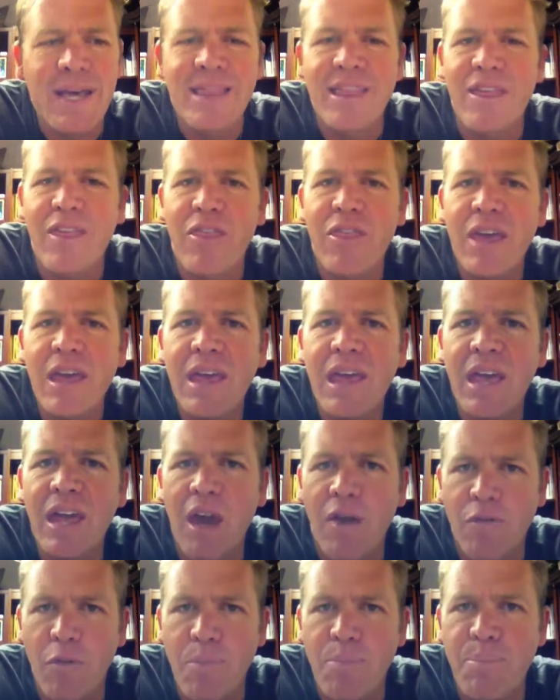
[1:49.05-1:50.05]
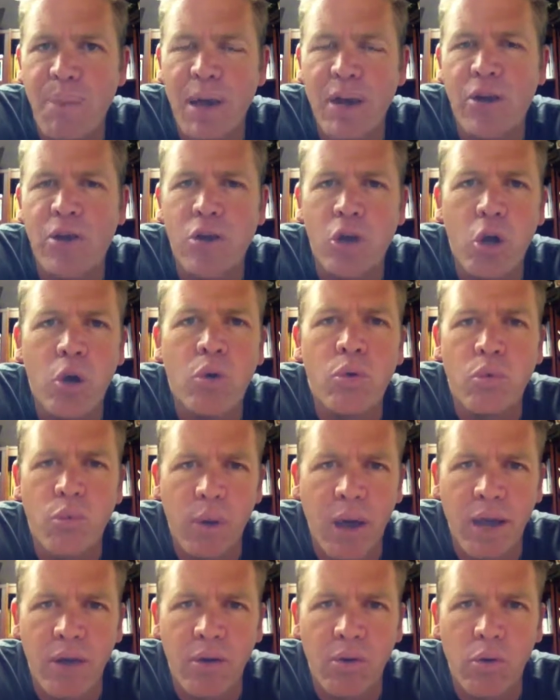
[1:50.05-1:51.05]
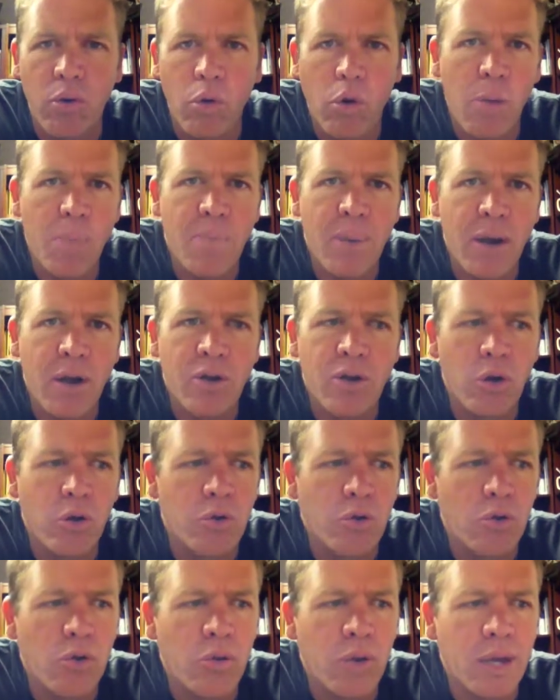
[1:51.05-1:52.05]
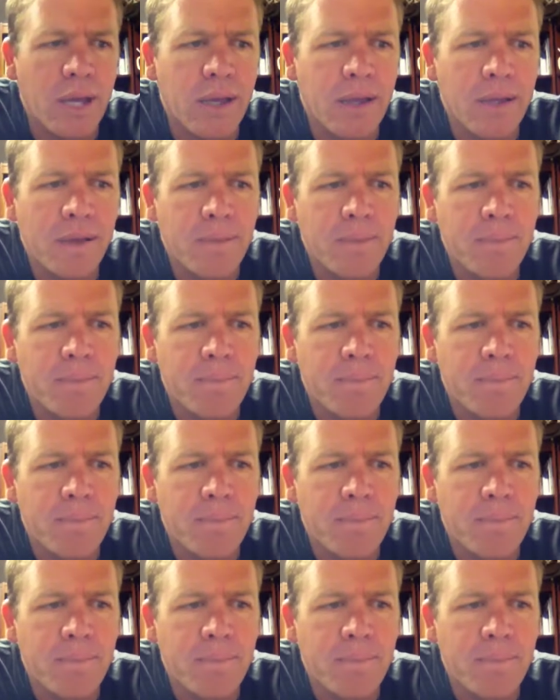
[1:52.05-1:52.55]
the thinking of a better-known writer or a better-known critic.